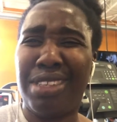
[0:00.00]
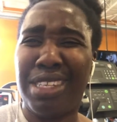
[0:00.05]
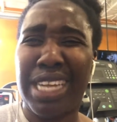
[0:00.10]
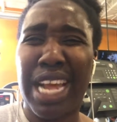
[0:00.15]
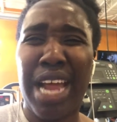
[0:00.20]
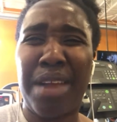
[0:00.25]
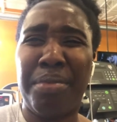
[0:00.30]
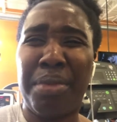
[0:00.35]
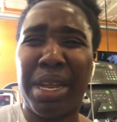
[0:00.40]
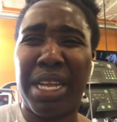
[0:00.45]

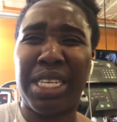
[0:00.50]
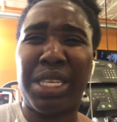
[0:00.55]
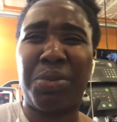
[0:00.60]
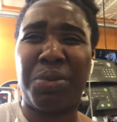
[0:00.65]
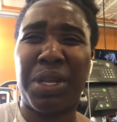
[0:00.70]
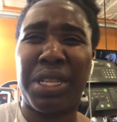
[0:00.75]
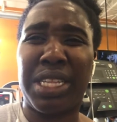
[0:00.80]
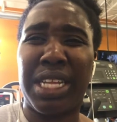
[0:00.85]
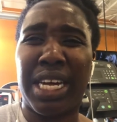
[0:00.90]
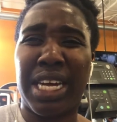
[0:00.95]
10 minutes
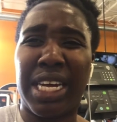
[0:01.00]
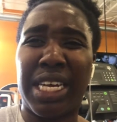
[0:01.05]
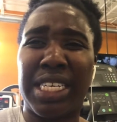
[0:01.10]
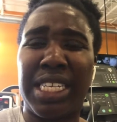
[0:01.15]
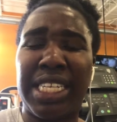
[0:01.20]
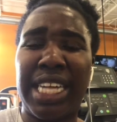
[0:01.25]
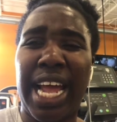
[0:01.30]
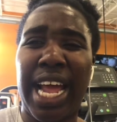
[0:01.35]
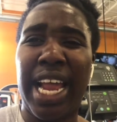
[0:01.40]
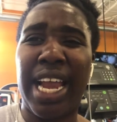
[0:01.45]
with a
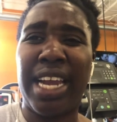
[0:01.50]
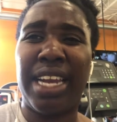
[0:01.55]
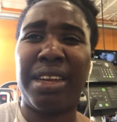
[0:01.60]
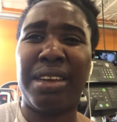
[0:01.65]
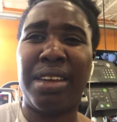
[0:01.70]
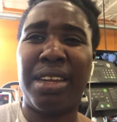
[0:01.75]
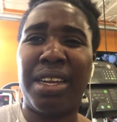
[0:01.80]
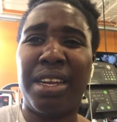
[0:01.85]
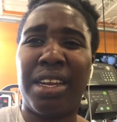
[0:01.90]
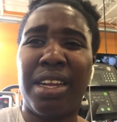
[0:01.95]

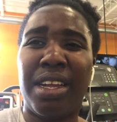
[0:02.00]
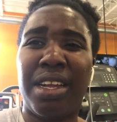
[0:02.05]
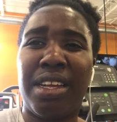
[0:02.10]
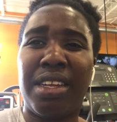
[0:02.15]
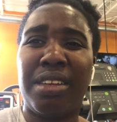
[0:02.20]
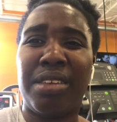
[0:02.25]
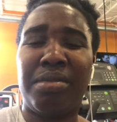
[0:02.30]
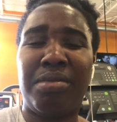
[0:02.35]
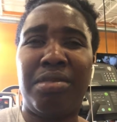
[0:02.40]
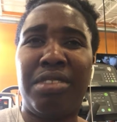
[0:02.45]

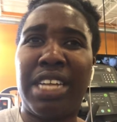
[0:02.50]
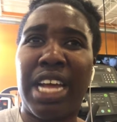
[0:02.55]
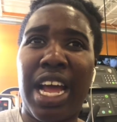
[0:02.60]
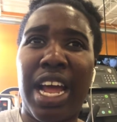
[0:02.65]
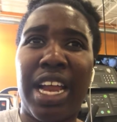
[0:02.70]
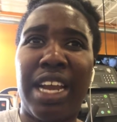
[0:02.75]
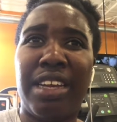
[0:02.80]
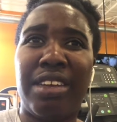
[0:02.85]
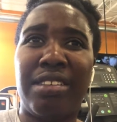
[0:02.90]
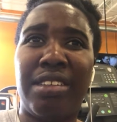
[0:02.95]

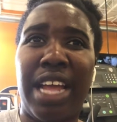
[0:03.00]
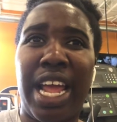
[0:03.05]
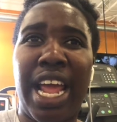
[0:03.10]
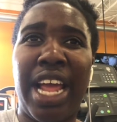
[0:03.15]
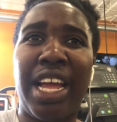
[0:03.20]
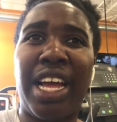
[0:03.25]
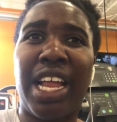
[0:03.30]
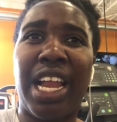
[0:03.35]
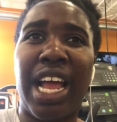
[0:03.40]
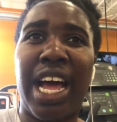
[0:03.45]
10
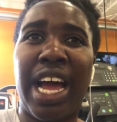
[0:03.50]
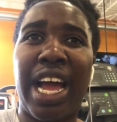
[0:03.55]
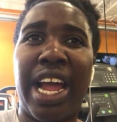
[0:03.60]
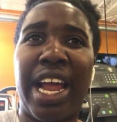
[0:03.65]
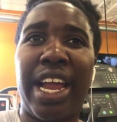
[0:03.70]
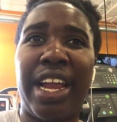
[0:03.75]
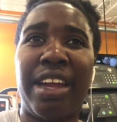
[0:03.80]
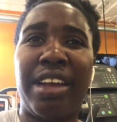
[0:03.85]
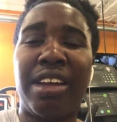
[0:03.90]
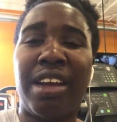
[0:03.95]

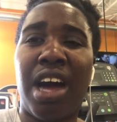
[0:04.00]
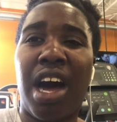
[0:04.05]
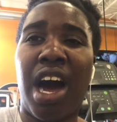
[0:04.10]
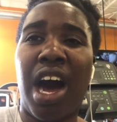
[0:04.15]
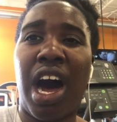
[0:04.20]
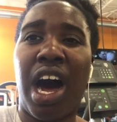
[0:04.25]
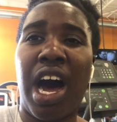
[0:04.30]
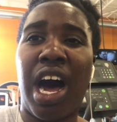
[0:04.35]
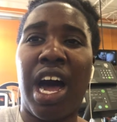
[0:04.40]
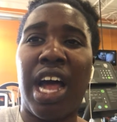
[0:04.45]
incline
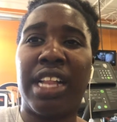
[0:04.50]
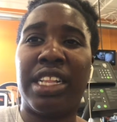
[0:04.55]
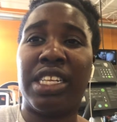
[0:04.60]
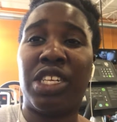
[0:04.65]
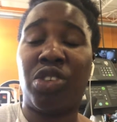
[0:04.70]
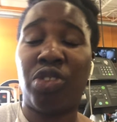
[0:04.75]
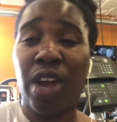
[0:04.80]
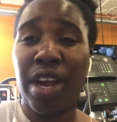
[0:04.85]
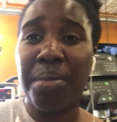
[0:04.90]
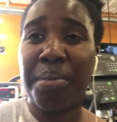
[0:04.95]
on the
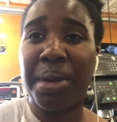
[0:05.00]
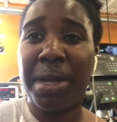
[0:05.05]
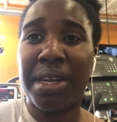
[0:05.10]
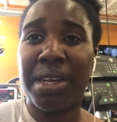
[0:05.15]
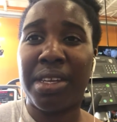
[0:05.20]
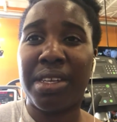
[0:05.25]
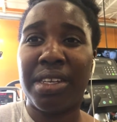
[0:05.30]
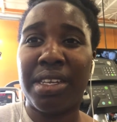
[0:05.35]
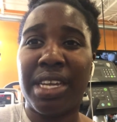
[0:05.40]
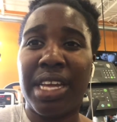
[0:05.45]

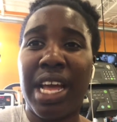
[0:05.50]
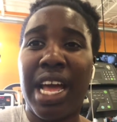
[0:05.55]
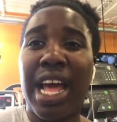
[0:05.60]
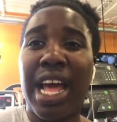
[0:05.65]
treadmill,